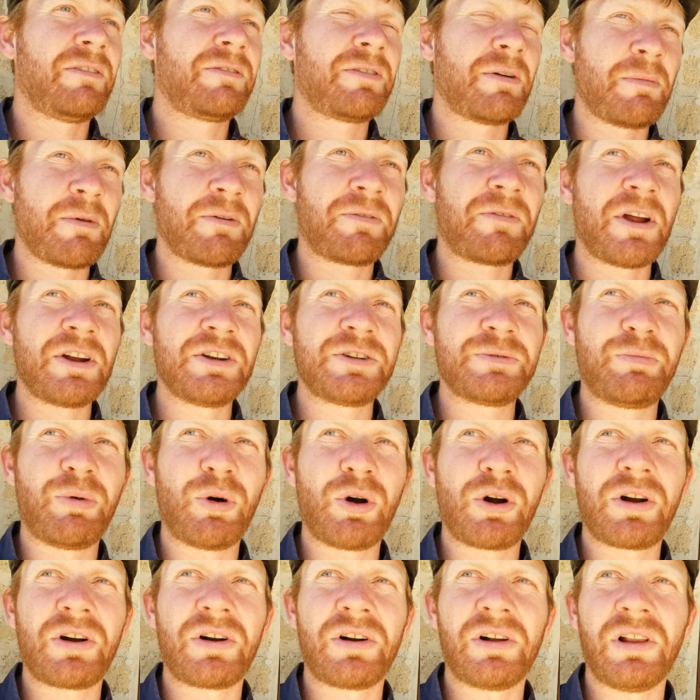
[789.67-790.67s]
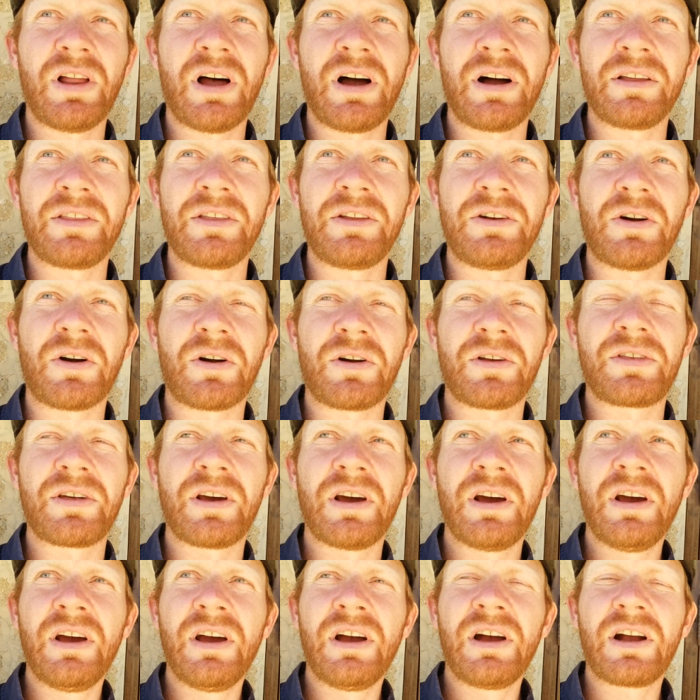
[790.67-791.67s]
from the French border along the north
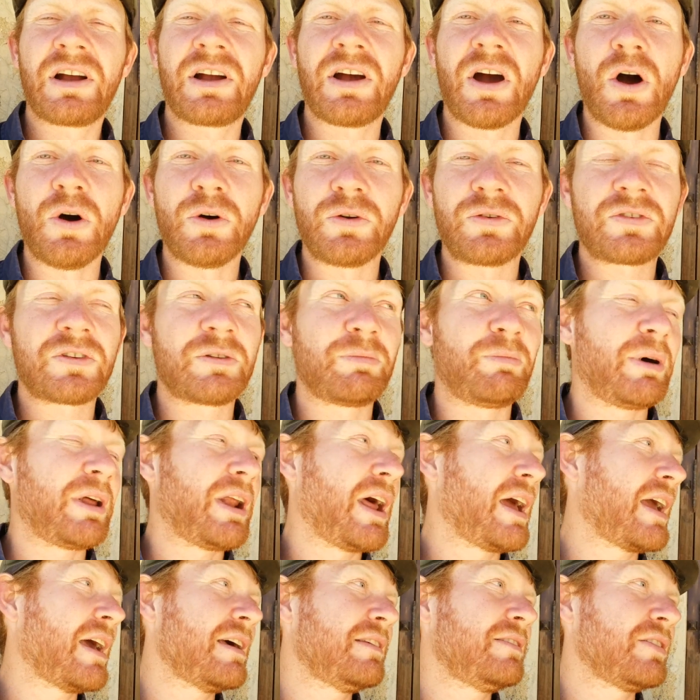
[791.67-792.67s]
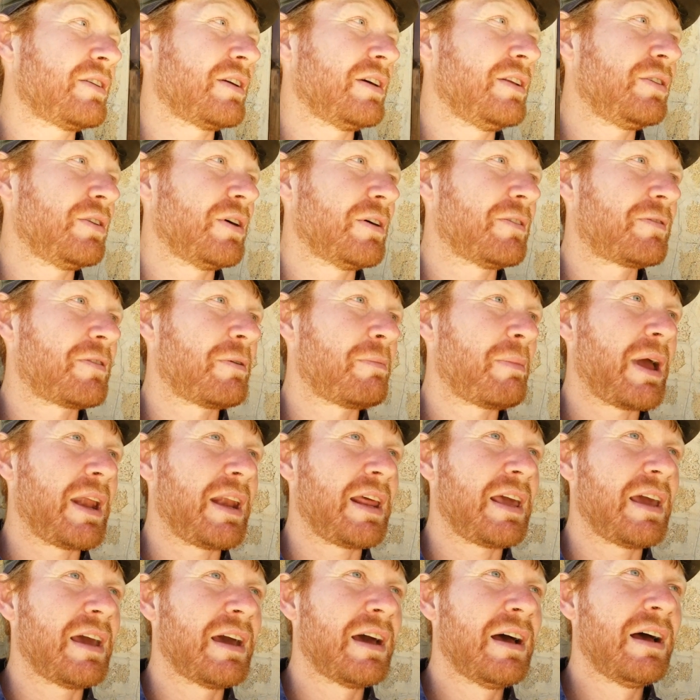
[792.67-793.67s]
coast, but I guess you can do it from
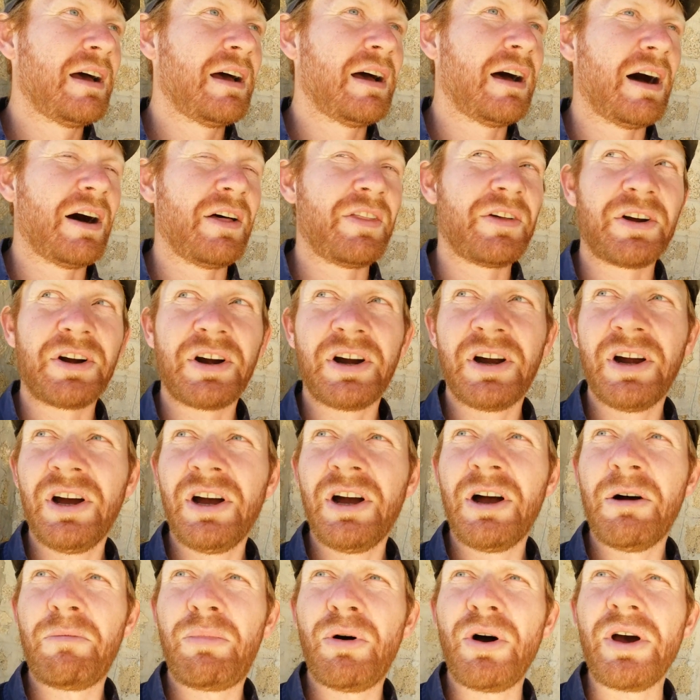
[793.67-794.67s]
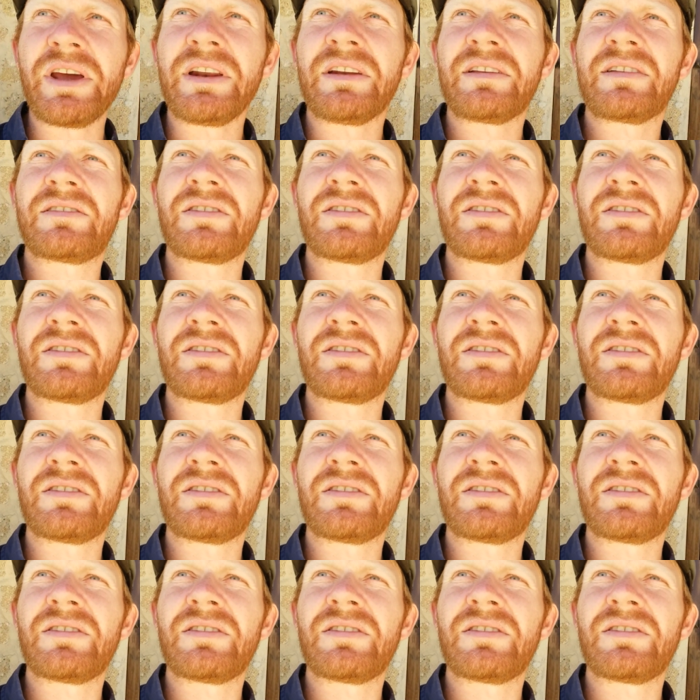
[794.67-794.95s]
any other point.